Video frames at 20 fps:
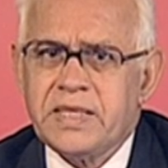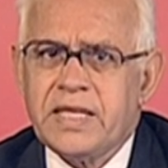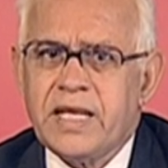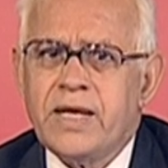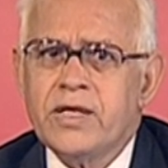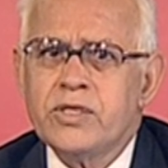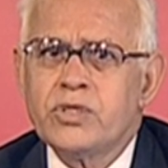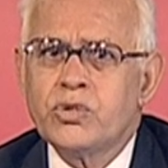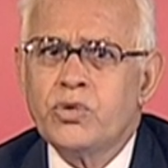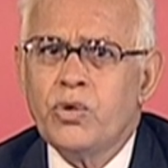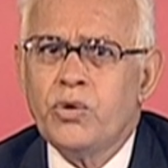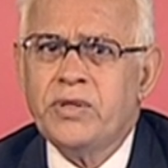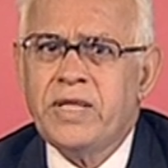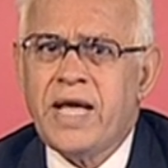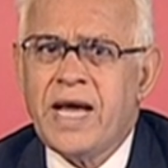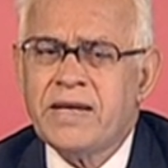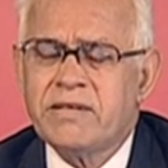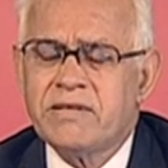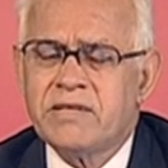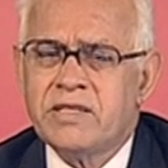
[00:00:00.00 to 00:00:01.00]
so
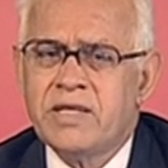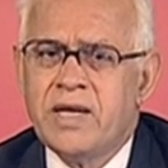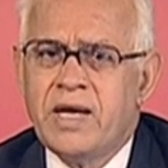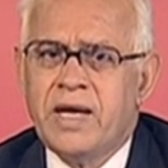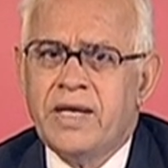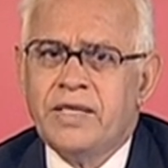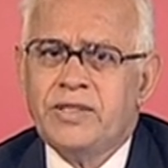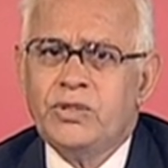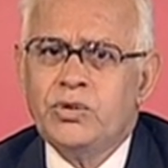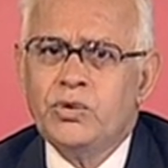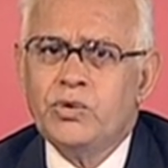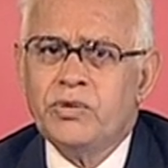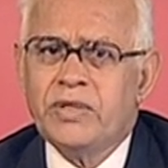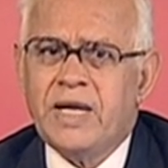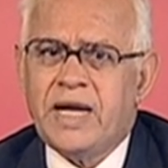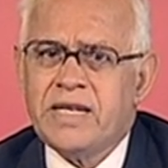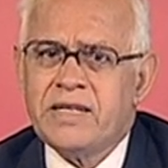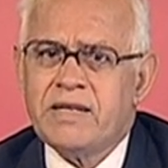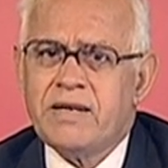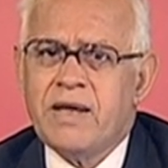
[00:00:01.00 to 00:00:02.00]
that you
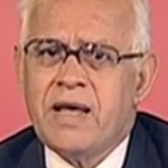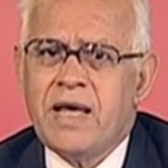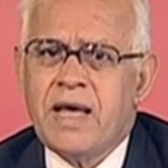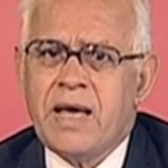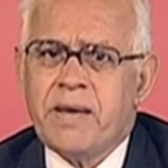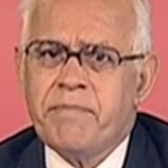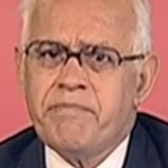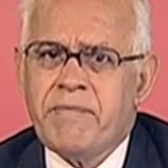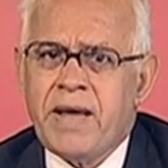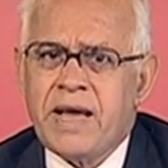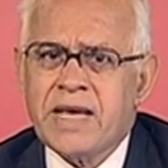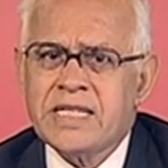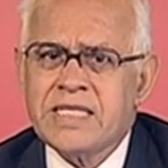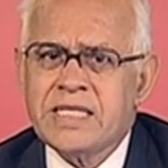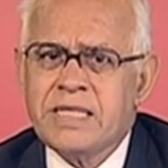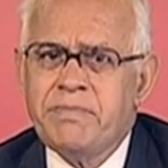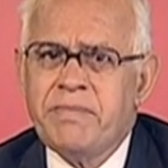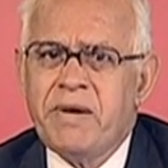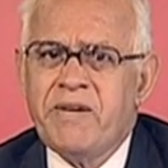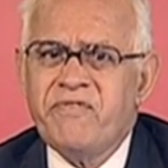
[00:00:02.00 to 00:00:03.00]
get
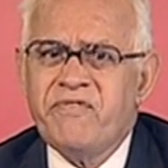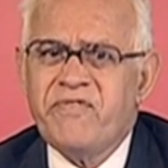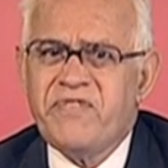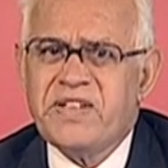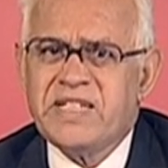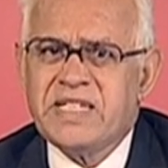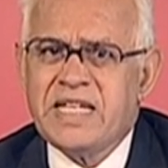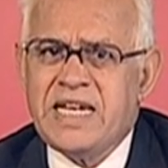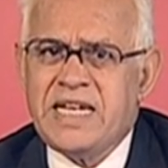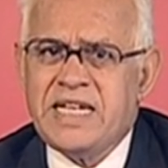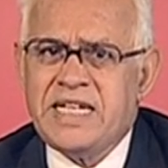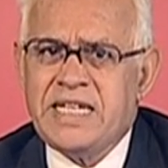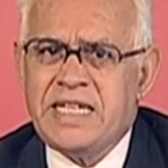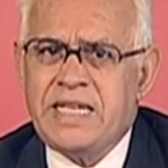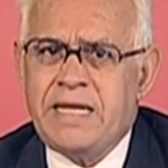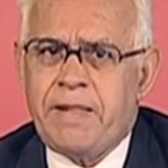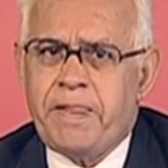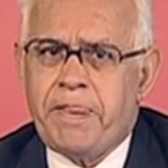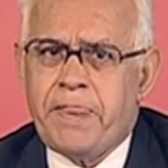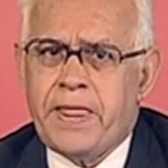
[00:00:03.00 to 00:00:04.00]
maximum facility
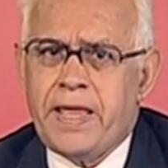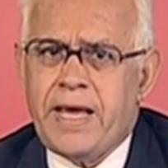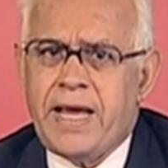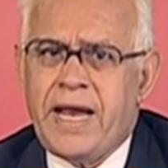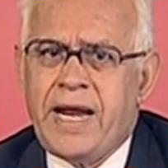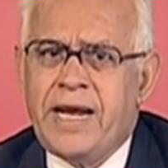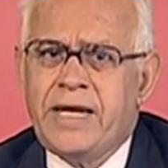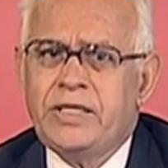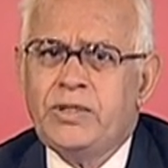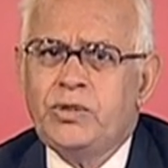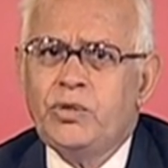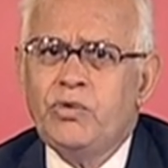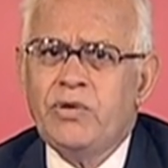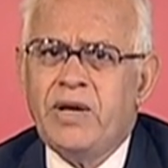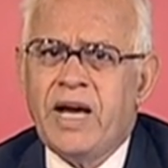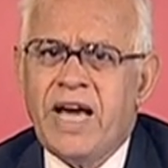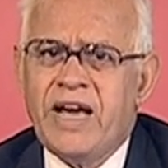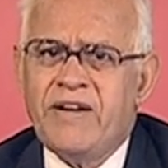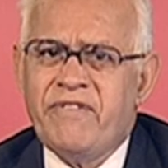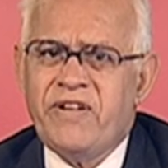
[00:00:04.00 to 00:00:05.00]
and you
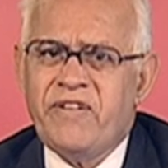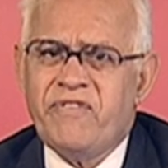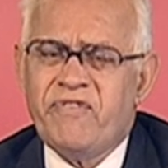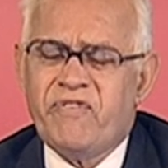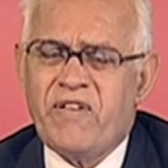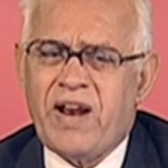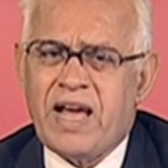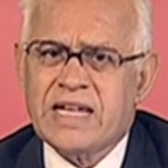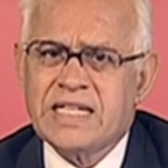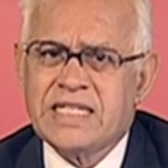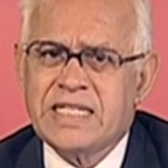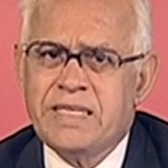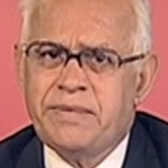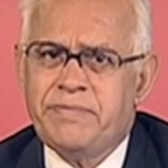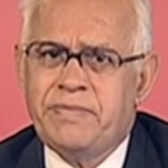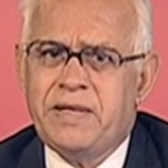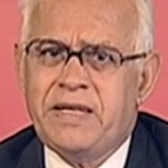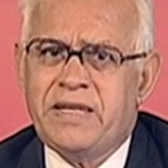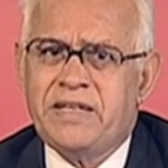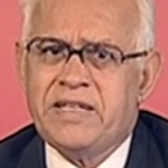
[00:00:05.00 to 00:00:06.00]
have a
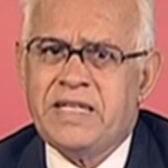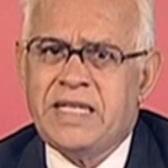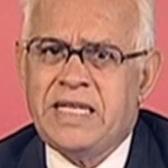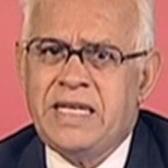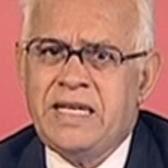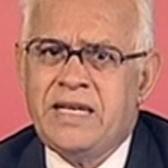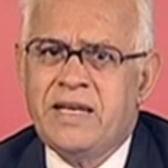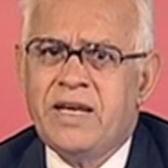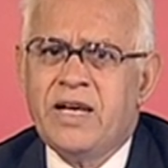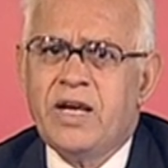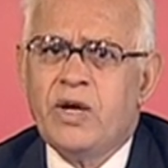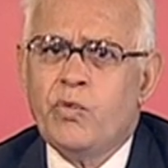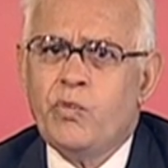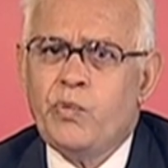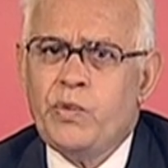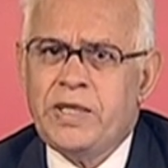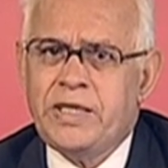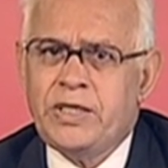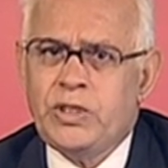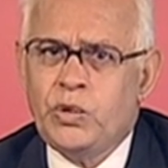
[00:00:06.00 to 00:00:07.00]
flexibility
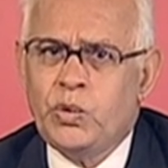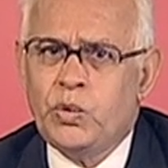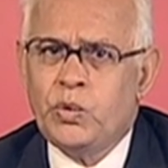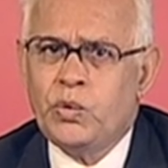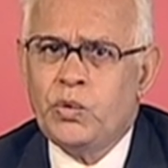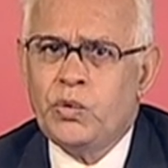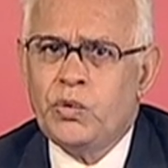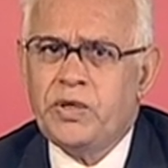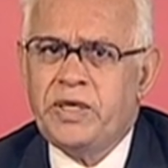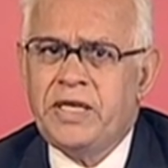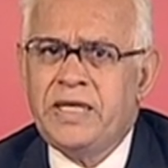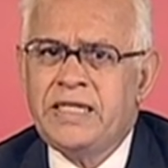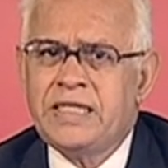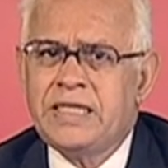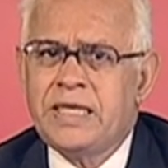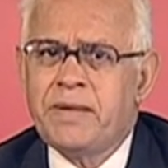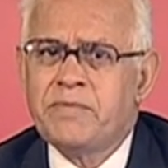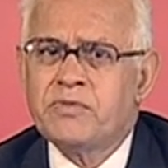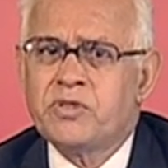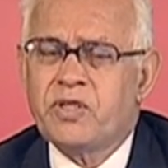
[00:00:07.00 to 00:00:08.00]
with you in
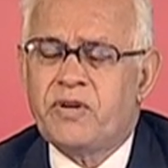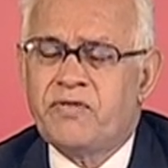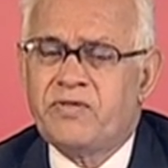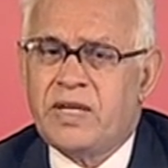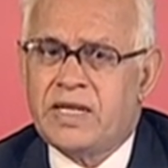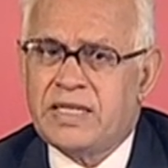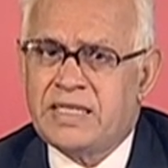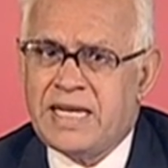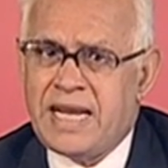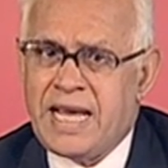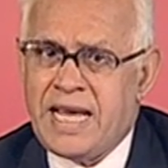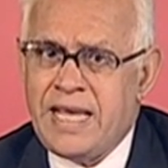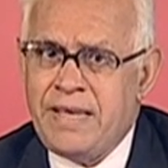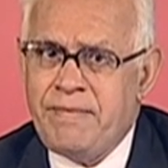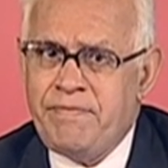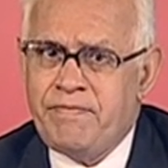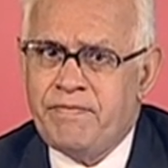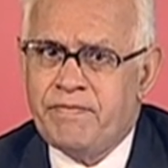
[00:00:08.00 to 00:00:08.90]
terms of the time,